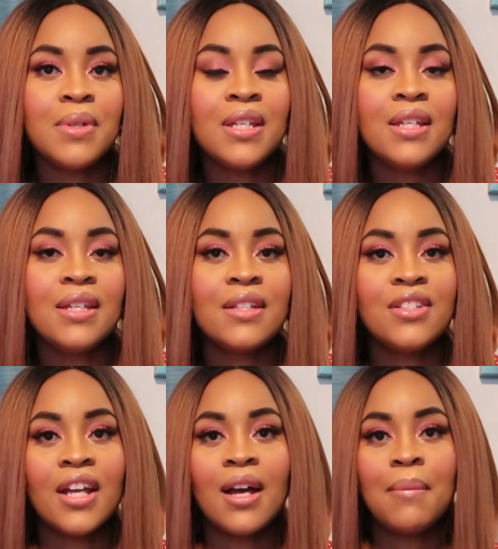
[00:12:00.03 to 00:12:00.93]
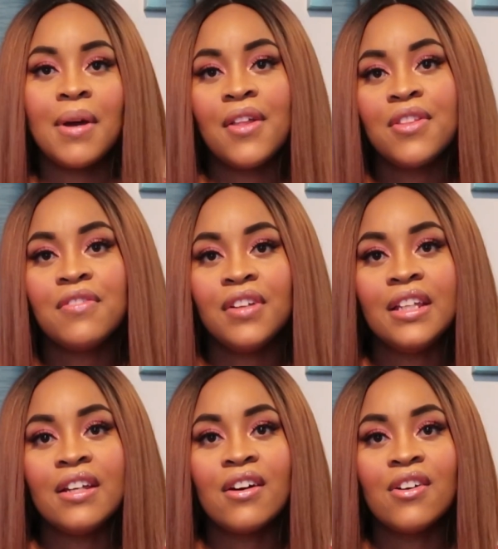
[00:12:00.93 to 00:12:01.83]
me, check out my other
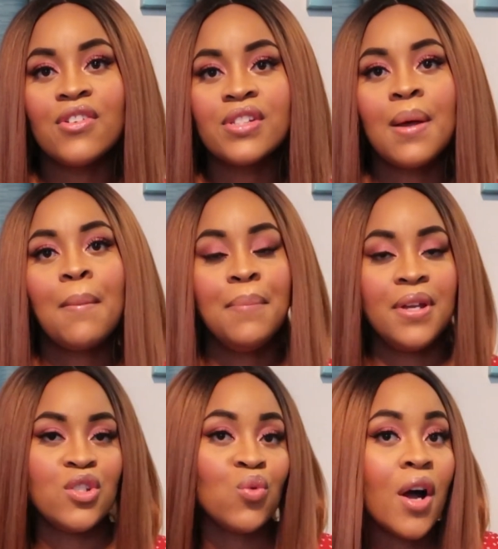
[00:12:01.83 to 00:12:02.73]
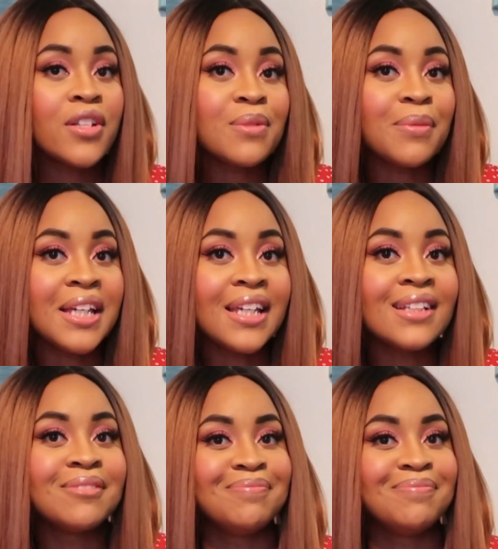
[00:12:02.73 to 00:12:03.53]
videos, binge watch me,